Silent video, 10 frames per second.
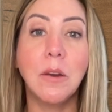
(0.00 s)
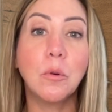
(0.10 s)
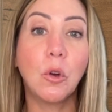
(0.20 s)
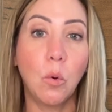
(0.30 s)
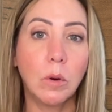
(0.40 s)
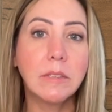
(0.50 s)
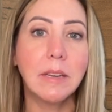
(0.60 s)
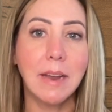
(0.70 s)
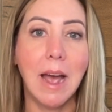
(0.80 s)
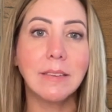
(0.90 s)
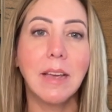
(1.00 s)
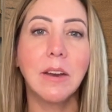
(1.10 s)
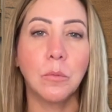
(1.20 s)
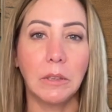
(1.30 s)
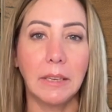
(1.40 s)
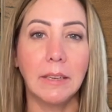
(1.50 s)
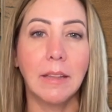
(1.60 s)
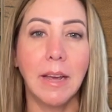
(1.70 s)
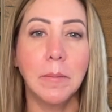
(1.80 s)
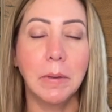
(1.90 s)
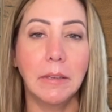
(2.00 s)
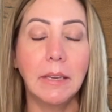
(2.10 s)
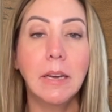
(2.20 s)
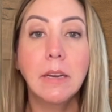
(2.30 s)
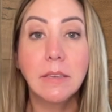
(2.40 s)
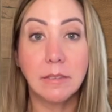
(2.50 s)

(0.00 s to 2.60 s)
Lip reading: and records an asset and related liability,